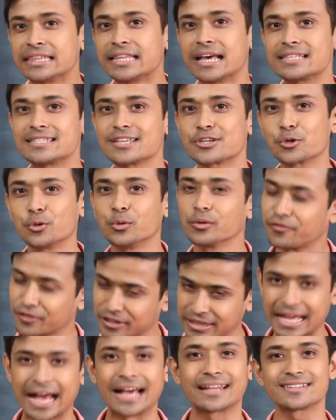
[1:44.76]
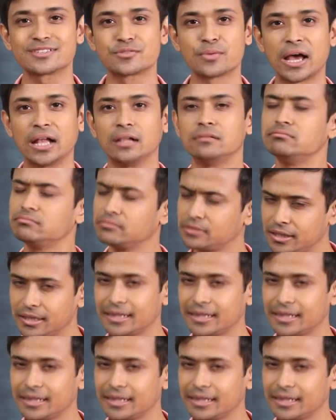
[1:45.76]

There's a tool for that as well.